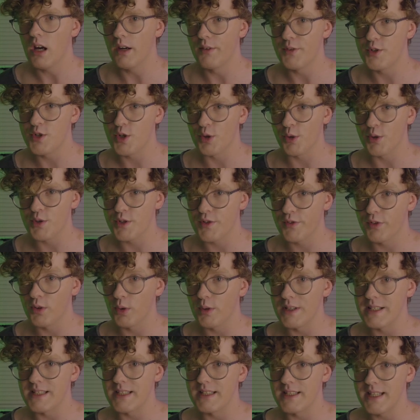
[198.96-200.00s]
of George
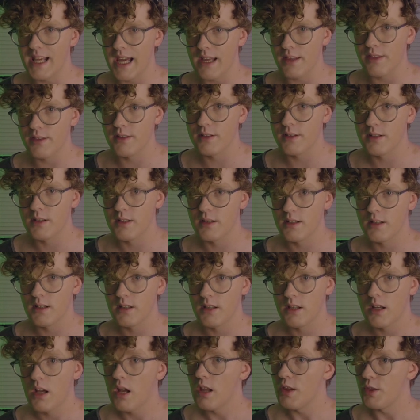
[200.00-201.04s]
Floyd's death,
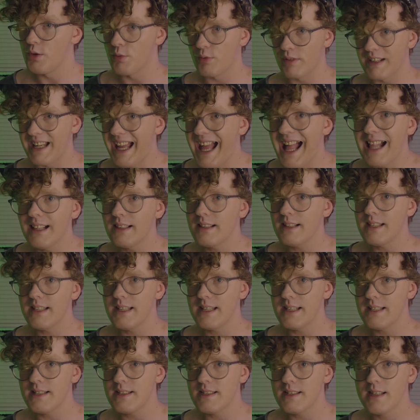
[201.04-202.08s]
the reality
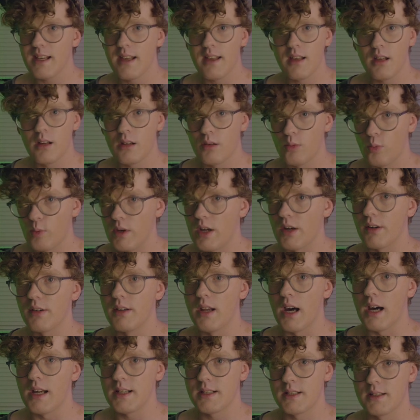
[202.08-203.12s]
is we are
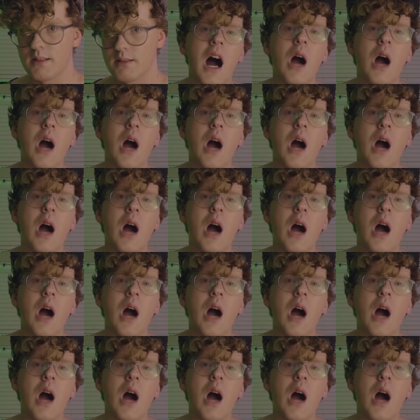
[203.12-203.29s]
not.